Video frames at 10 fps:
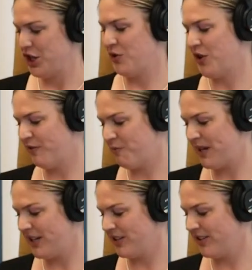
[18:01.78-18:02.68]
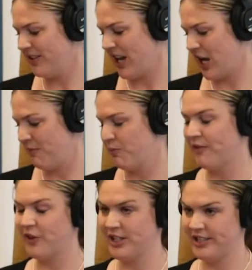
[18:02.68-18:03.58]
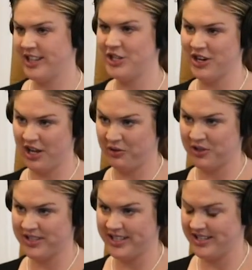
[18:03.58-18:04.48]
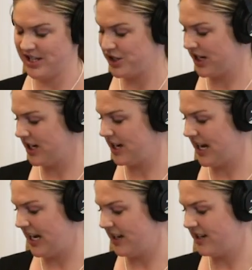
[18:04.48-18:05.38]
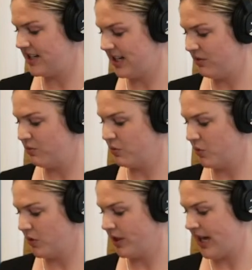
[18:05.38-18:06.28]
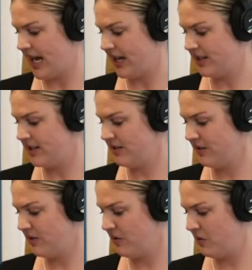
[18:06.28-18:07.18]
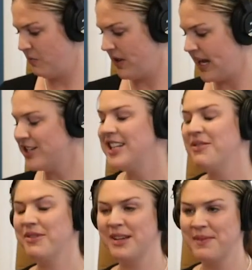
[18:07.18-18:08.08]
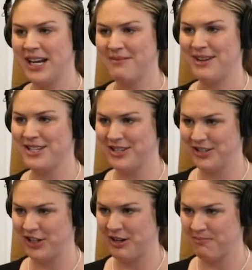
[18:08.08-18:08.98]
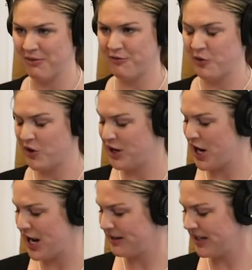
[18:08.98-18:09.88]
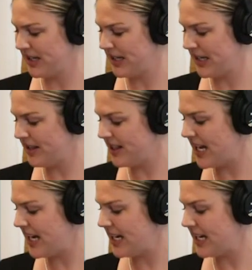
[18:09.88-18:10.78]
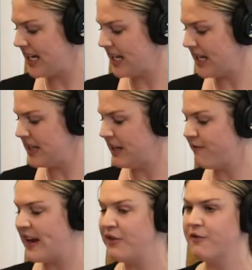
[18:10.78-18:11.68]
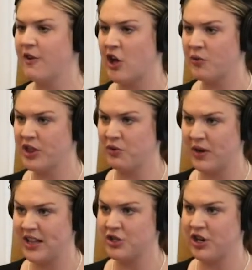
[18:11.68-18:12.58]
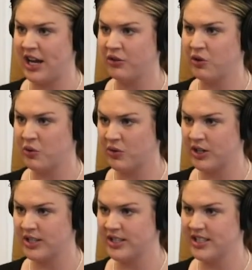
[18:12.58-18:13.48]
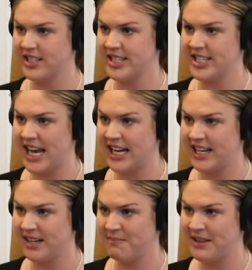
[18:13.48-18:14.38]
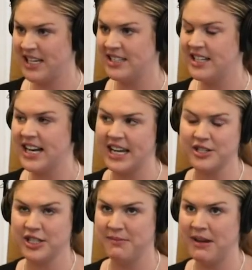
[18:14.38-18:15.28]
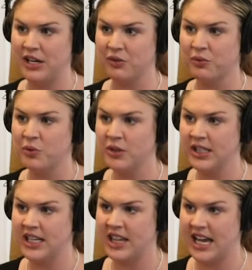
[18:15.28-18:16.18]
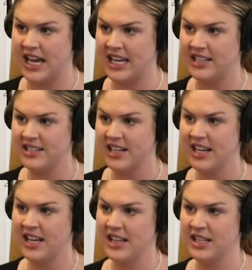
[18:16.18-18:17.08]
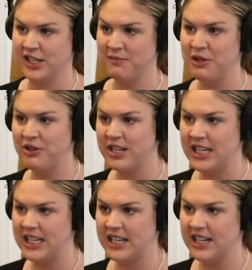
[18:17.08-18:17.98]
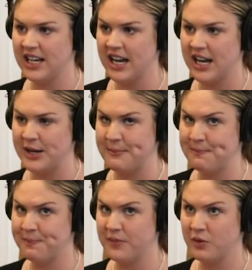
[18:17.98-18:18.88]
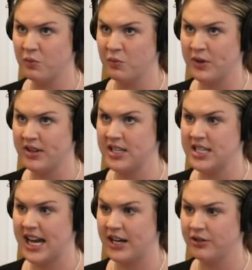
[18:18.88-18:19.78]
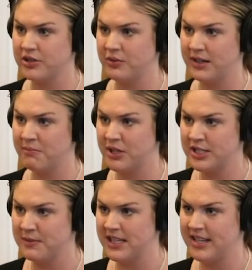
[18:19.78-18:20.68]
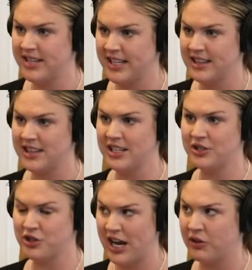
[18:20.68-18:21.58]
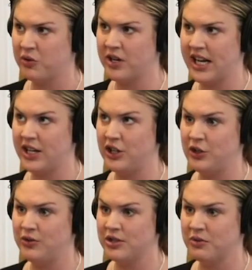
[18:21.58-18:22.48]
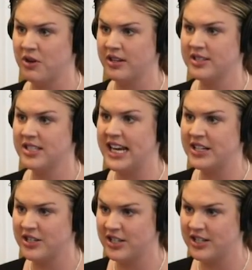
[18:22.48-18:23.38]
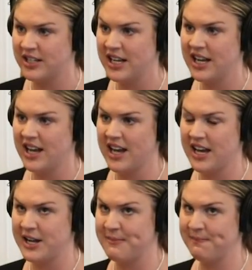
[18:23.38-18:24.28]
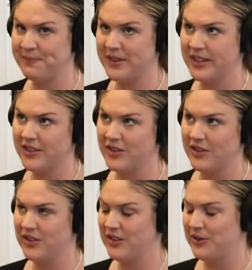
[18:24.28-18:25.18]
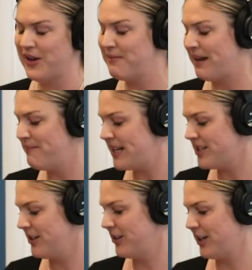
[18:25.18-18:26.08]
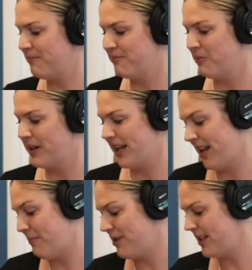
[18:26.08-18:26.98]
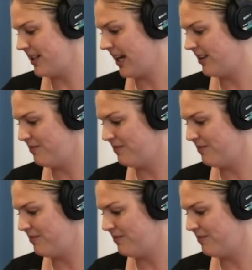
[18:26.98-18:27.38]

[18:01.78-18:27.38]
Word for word: The Court of Appeals um, reversed the trial court's decision and did rule that Actually, this was something I meant to look up before because uh, they they found fault with the way the trial court decided, but they didn't actually make a ruling that the community um, was entitled to reimbursement. They said that the trial court had used the wrong standard. Um, so I, I meant to look up what has happened to this case.